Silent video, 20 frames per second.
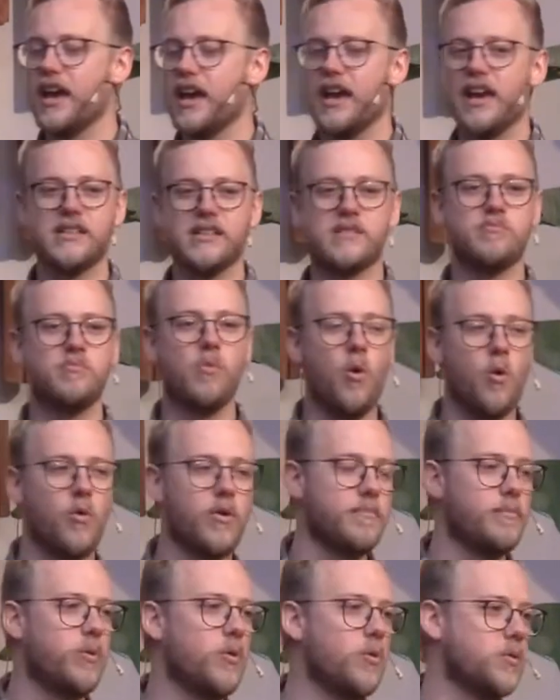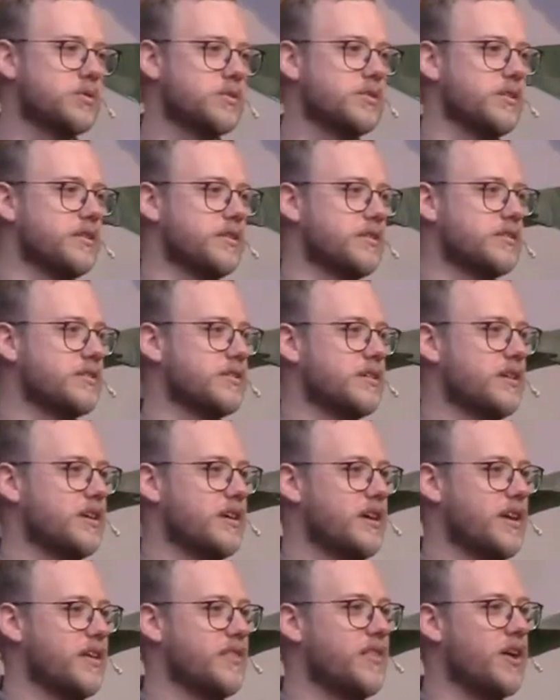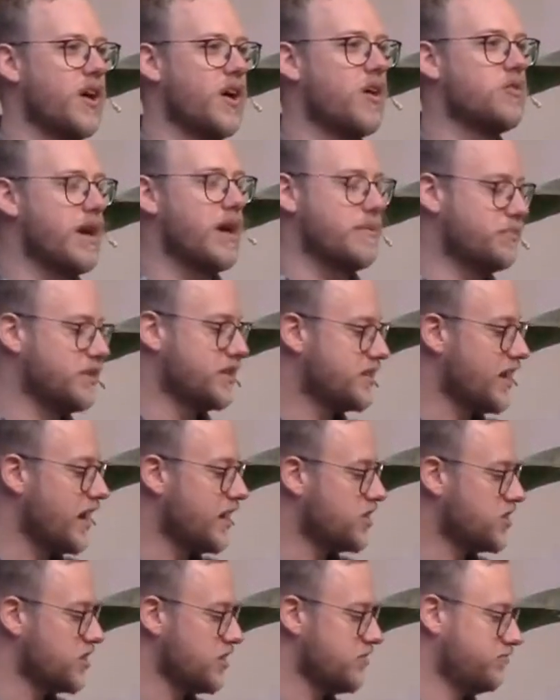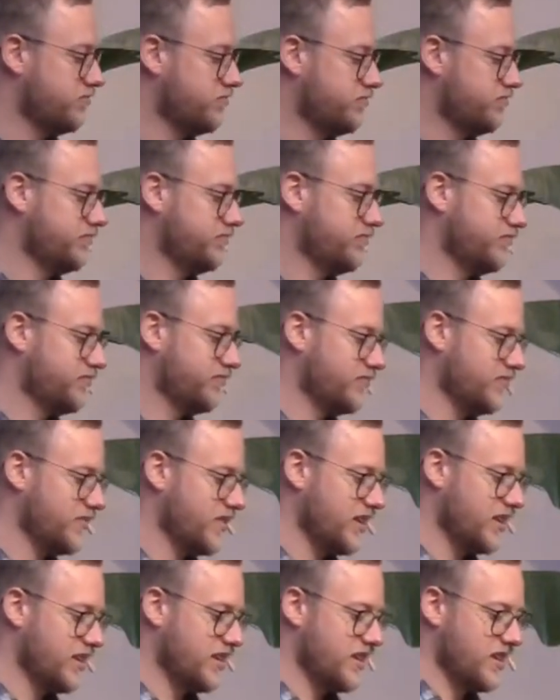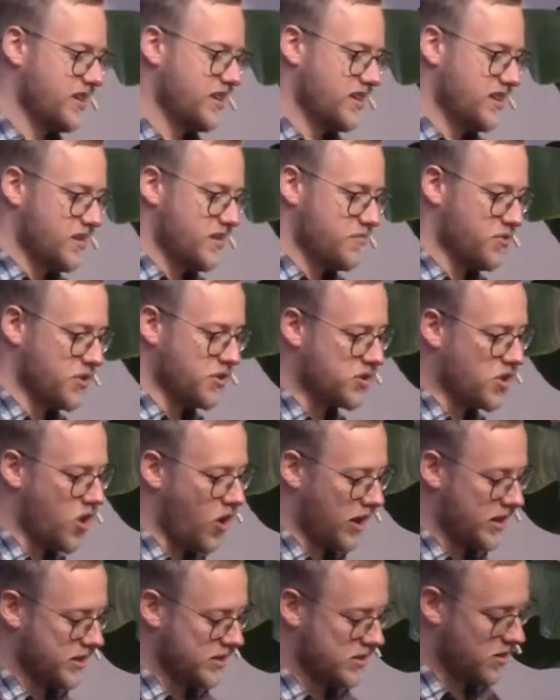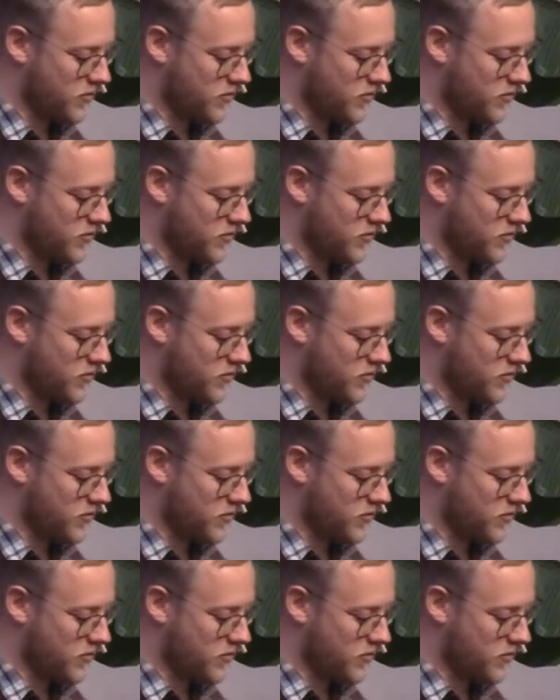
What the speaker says: is more important than our reputation. Bruce Collins, the